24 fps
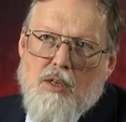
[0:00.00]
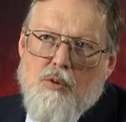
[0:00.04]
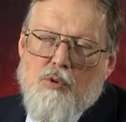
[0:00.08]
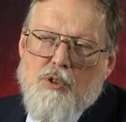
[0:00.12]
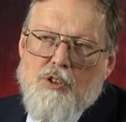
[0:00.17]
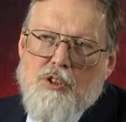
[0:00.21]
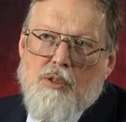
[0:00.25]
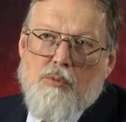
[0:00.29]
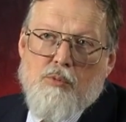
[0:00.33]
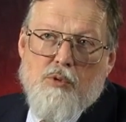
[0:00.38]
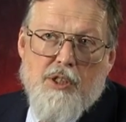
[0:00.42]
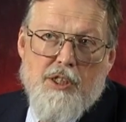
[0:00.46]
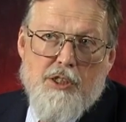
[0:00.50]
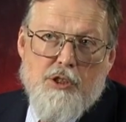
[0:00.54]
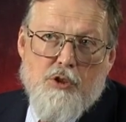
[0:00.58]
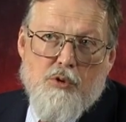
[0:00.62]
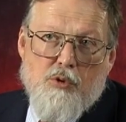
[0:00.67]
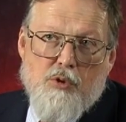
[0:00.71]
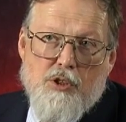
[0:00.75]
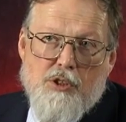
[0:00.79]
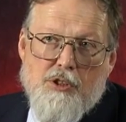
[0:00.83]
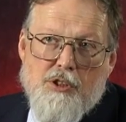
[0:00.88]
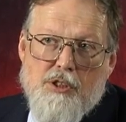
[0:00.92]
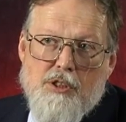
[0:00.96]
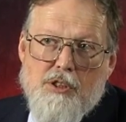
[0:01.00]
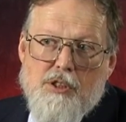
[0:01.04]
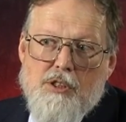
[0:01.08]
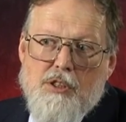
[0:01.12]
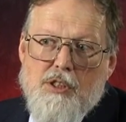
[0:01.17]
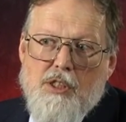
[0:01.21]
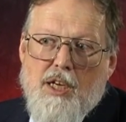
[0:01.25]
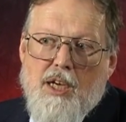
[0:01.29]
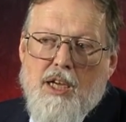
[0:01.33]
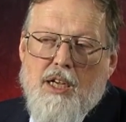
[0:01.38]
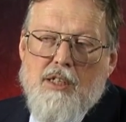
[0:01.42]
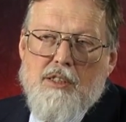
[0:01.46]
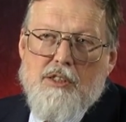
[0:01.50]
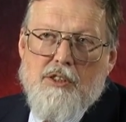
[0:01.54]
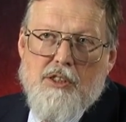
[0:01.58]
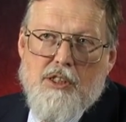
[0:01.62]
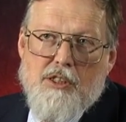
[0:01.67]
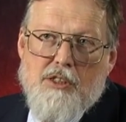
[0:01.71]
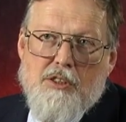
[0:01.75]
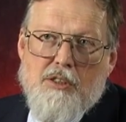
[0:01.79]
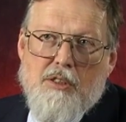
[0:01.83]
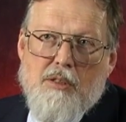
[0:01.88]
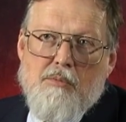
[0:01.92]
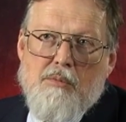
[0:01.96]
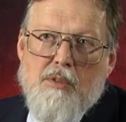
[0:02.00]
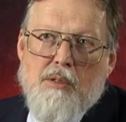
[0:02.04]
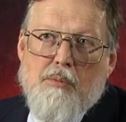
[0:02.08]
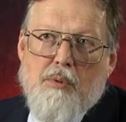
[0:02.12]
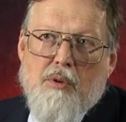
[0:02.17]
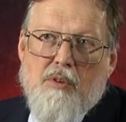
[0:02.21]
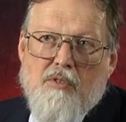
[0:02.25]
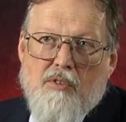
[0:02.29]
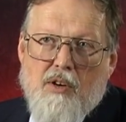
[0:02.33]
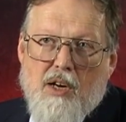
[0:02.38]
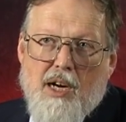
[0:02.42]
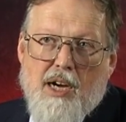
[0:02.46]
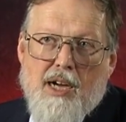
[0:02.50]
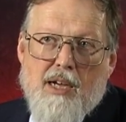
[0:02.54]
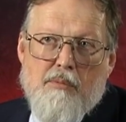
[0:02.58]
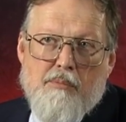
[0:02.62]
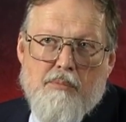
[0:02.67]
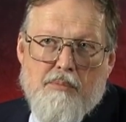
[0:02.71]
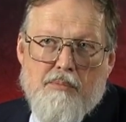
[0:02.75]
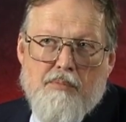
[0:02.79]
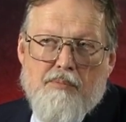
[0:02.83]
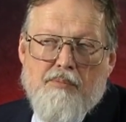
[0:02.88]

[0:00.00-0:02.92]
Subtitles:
some resources and a system to provide